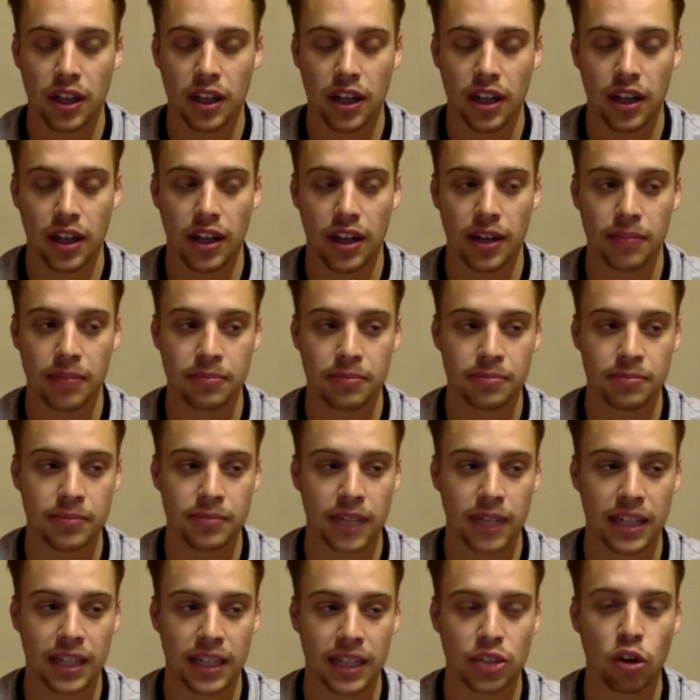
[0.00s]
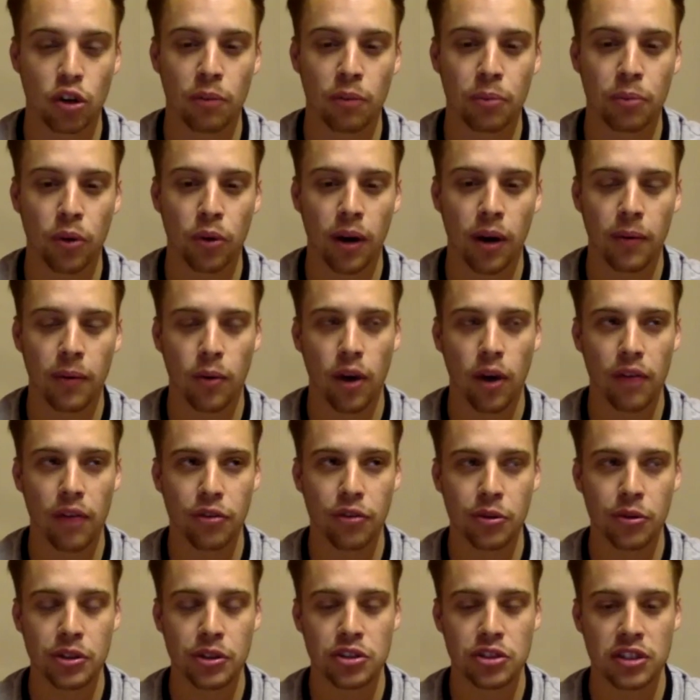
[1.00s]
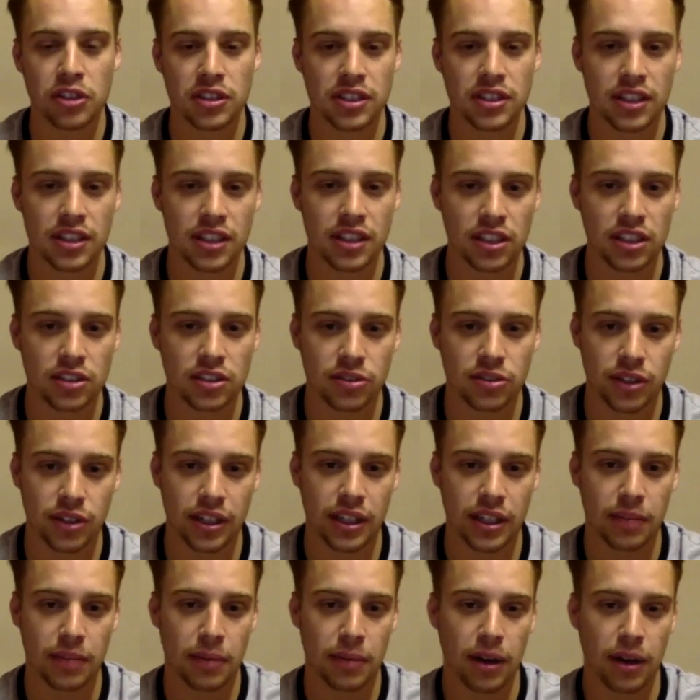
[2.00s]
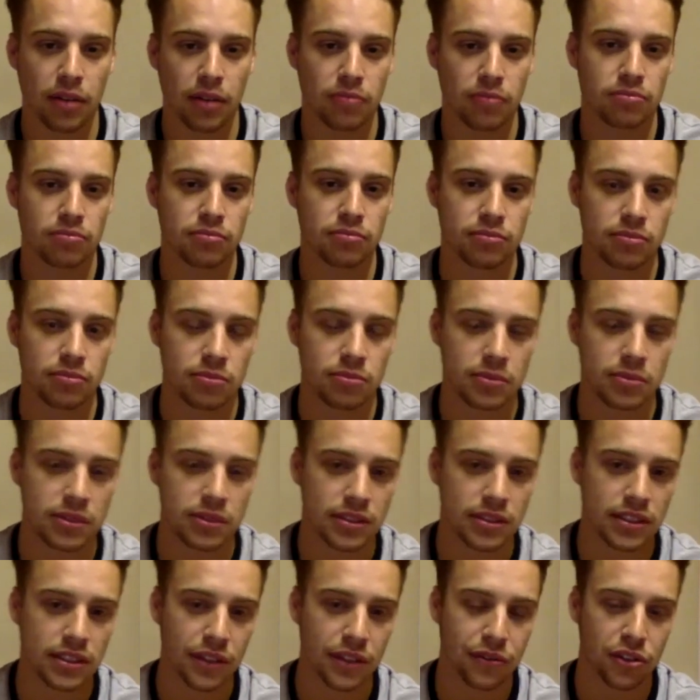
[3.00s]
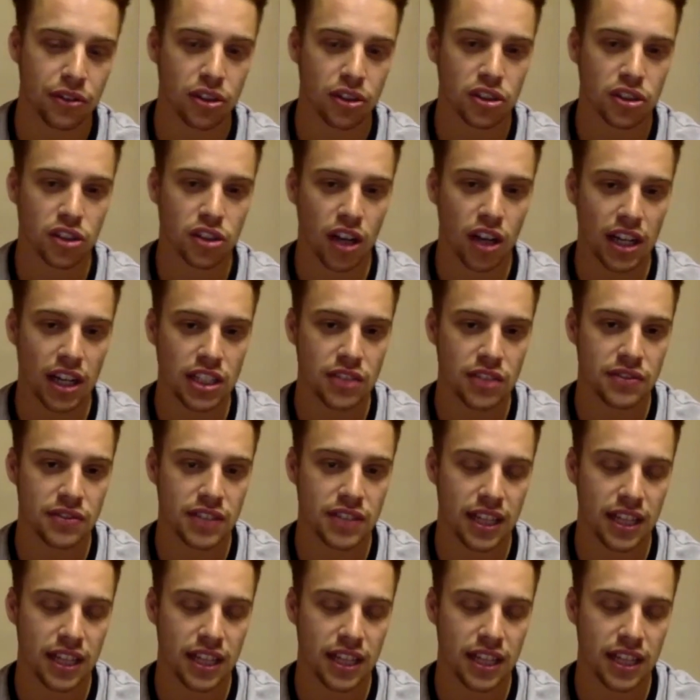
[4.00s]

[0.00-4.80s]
Um, and he sort of brought up quite a few interesting things, really, about different sides of